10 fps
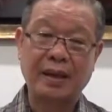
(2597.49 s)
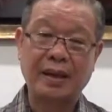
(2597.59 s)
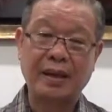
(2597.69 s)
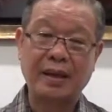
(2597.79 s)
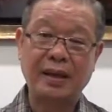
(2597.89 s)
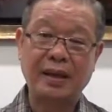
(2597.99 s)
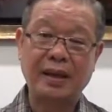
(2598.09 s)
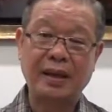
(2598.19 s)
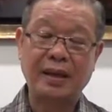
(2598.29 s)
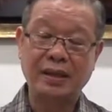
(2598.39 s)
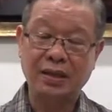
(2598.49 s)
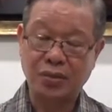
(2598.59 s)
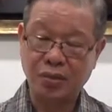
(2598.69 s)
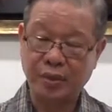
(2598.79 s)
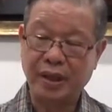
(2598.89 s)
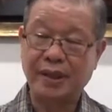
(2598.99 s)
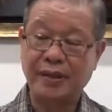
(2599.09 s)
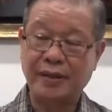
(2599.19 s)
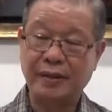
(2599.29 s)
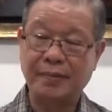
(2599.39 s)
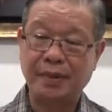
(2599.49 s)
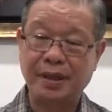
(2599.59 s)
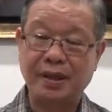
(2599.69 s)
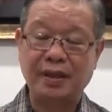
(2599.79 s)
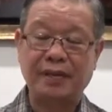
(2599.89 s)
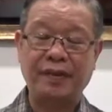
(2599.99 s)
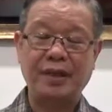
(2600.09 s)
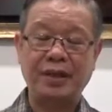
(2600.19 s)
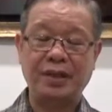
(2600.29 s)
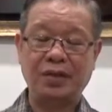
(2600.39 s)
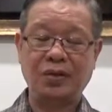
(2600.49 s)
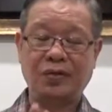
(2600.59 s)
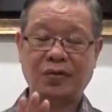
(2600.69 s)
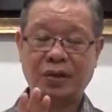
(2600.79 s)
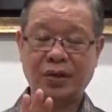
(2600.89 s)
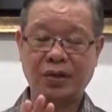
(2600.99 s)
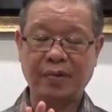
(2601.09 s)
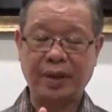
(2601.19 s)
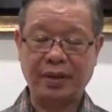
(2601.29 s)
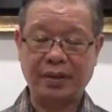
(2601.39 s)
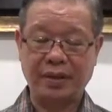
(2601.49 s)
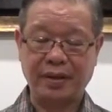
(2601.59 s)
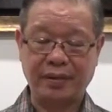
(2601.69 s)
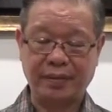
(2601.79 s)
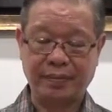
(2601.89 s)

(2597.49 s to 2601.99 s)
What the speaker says: there are at least two meanings. Eh? The first is you focus your mind on it.